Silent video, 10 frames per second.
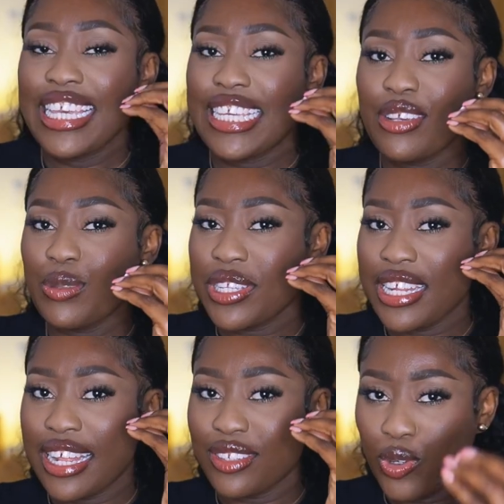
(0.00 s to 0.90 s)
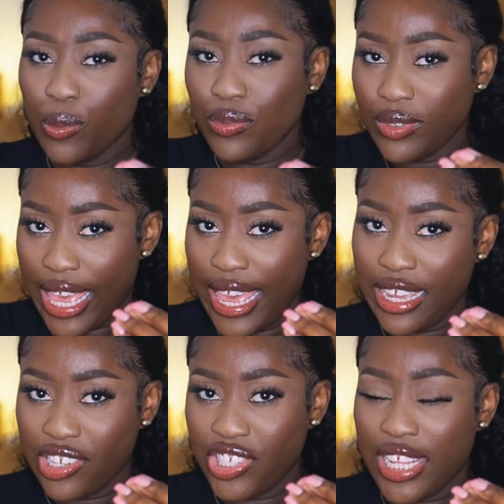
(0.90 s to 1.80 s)
It gives me that double
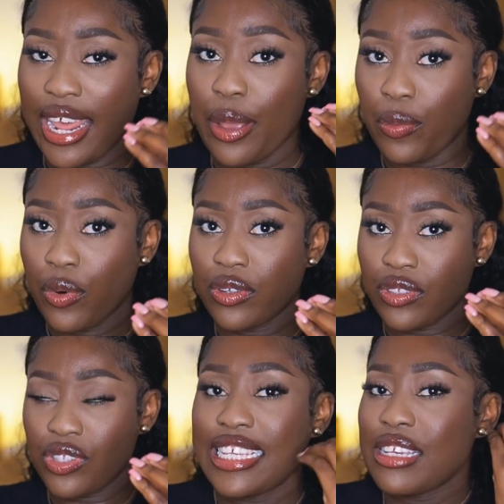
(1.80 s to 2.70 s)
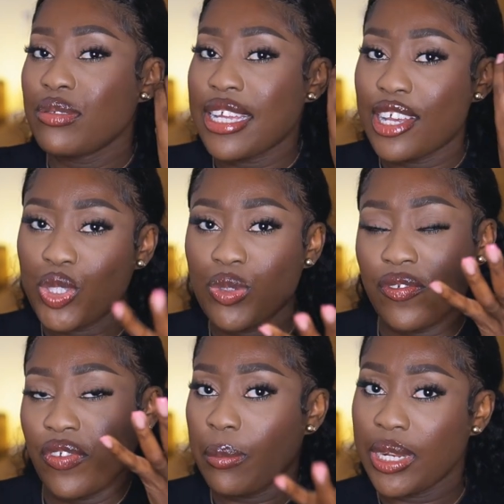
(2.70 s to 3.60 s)
edge that I want. It gives me that sweet
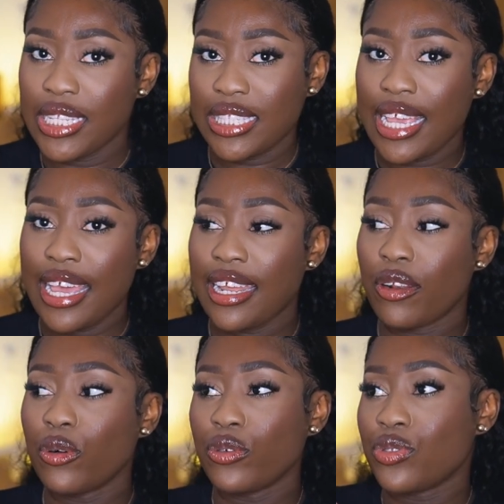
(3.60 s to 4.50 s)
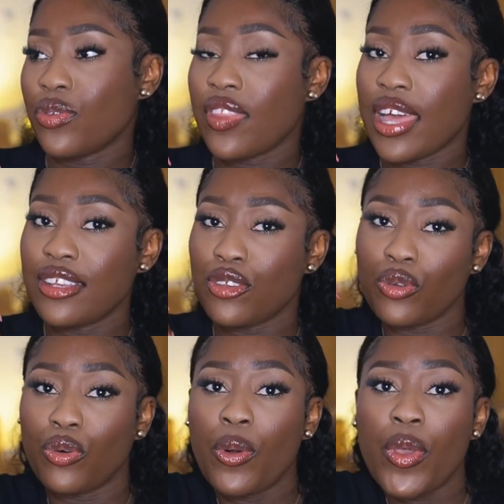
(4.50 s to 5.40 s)
feminine side, and also that, you
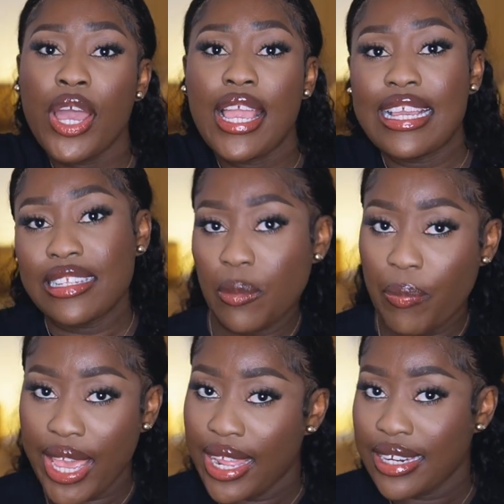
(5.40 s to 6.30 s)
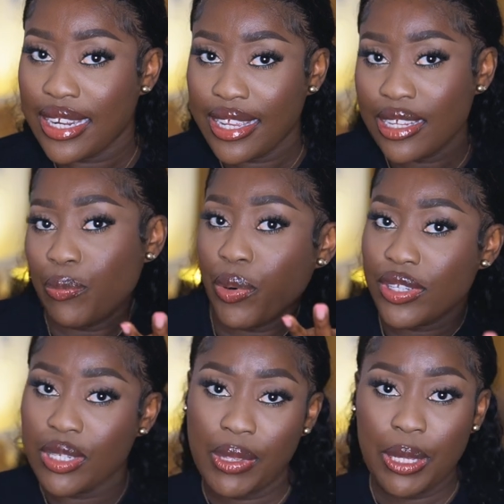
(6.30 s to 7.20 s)
know, independent
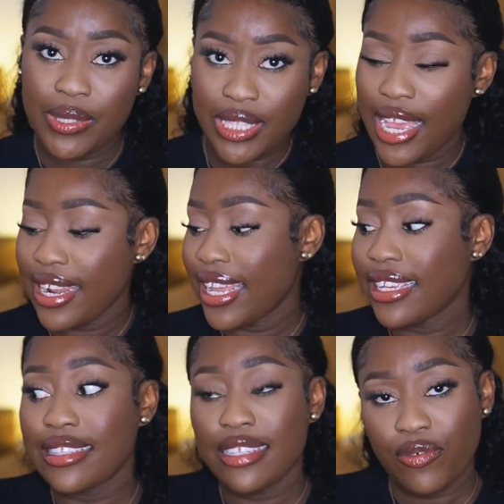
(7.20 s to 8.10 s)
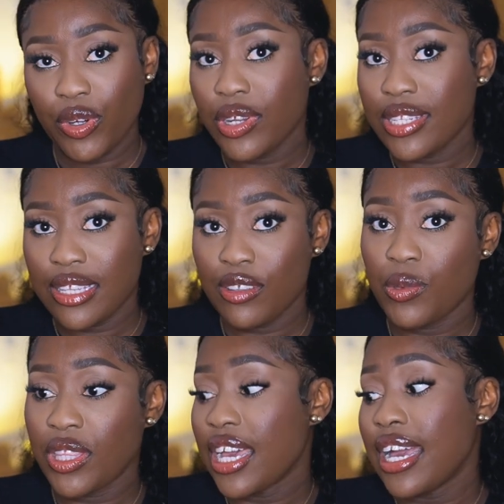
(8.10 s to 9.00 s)
boss babe side. Like, this fragrance gives
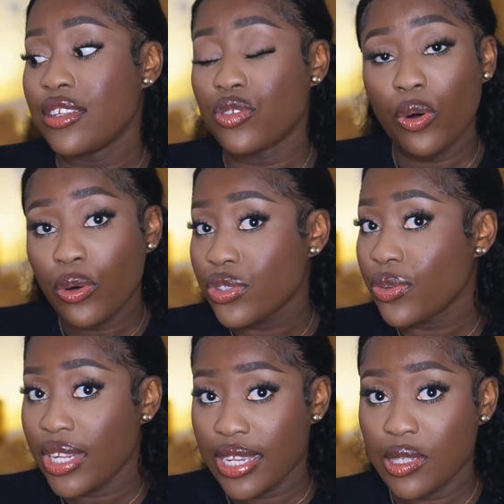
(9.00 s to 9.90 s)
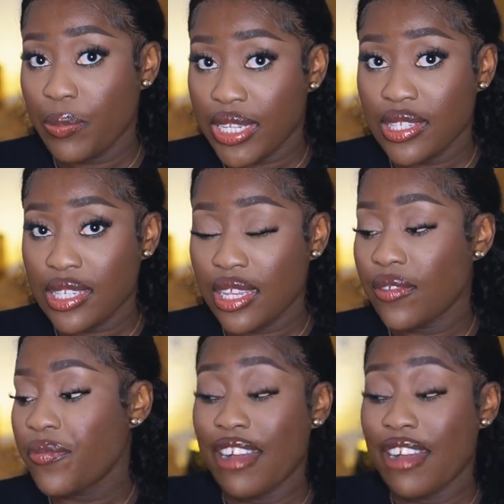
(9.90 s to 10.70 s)
me that, and it's also inexpensive.